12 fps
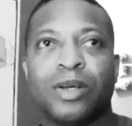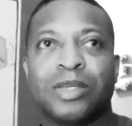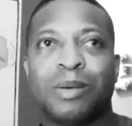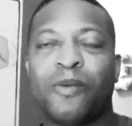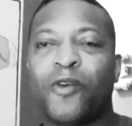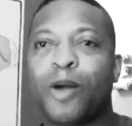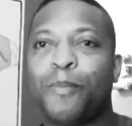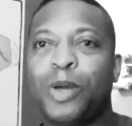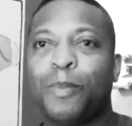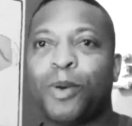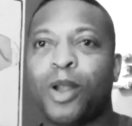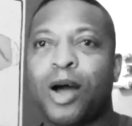Some of our
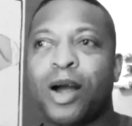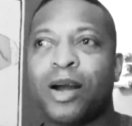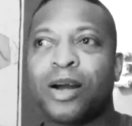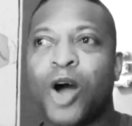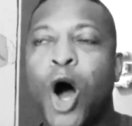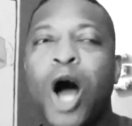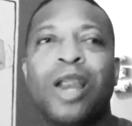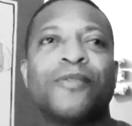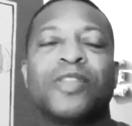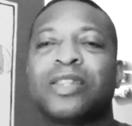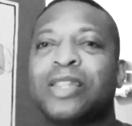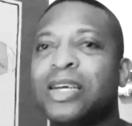people are all
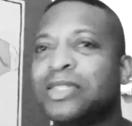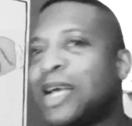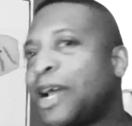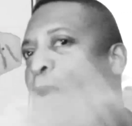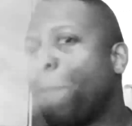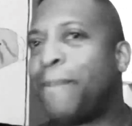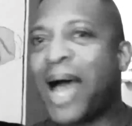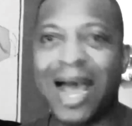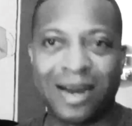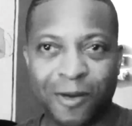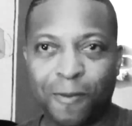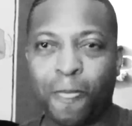of the things that are
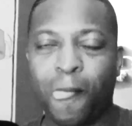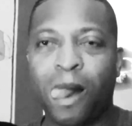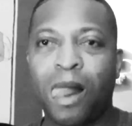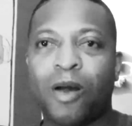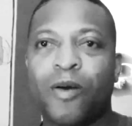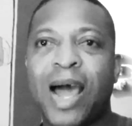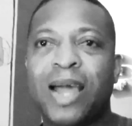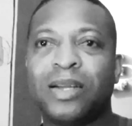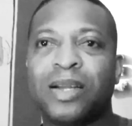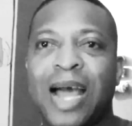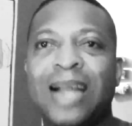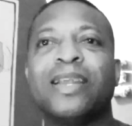bad, right?
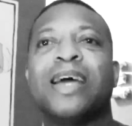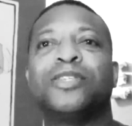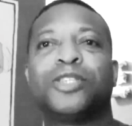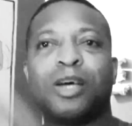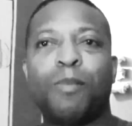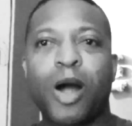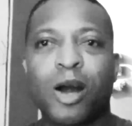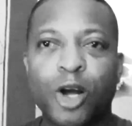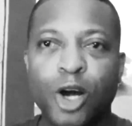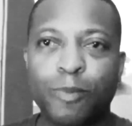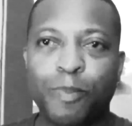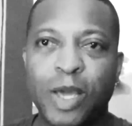And then some are
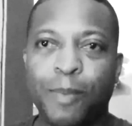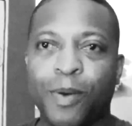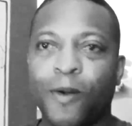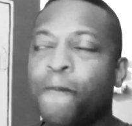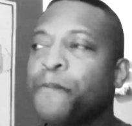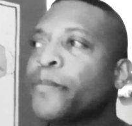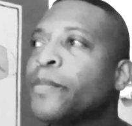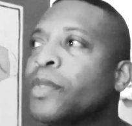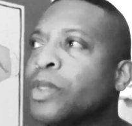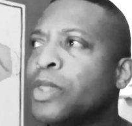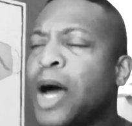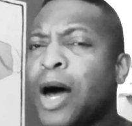good people.
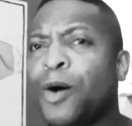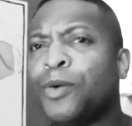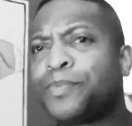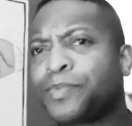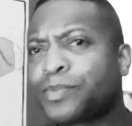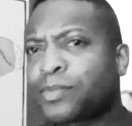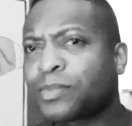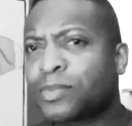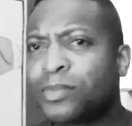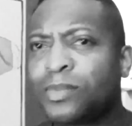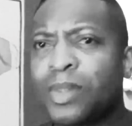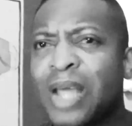Now,
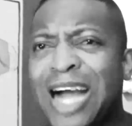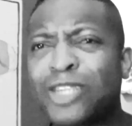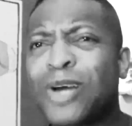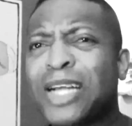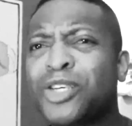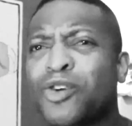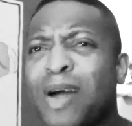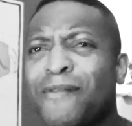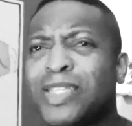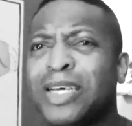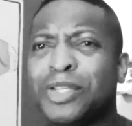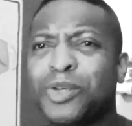I try to
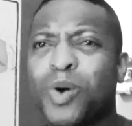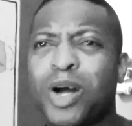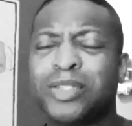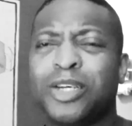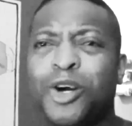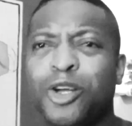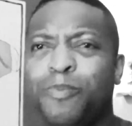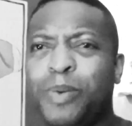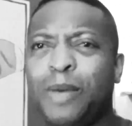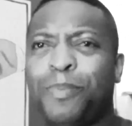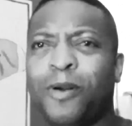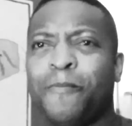gravitate towards the good
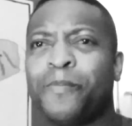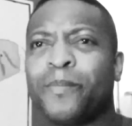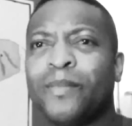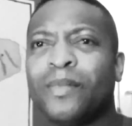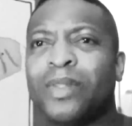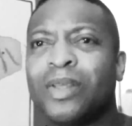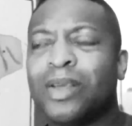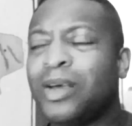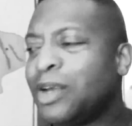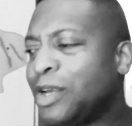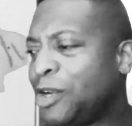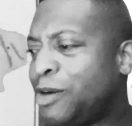people.
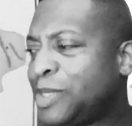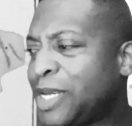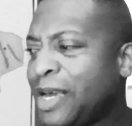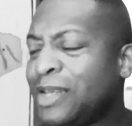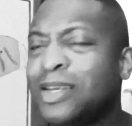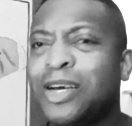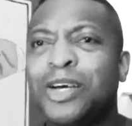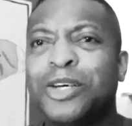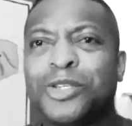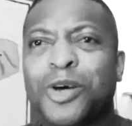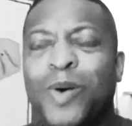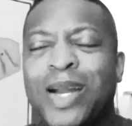You know what I'm saying?
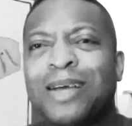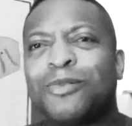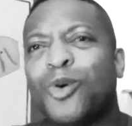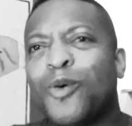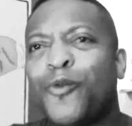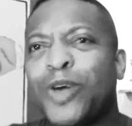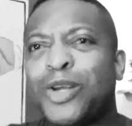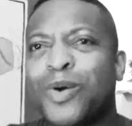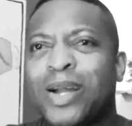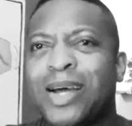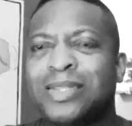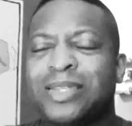So when I do a video
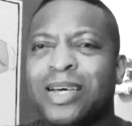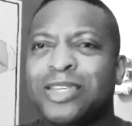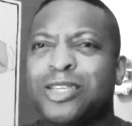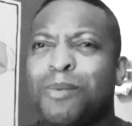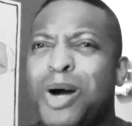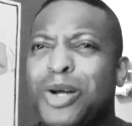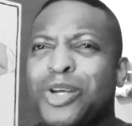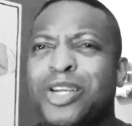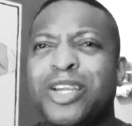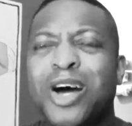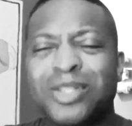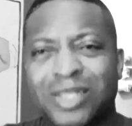and I say, someone a
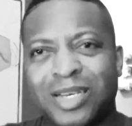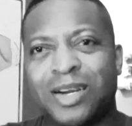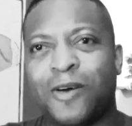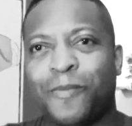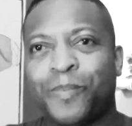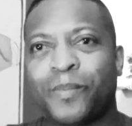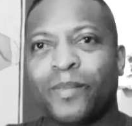dunce, you know,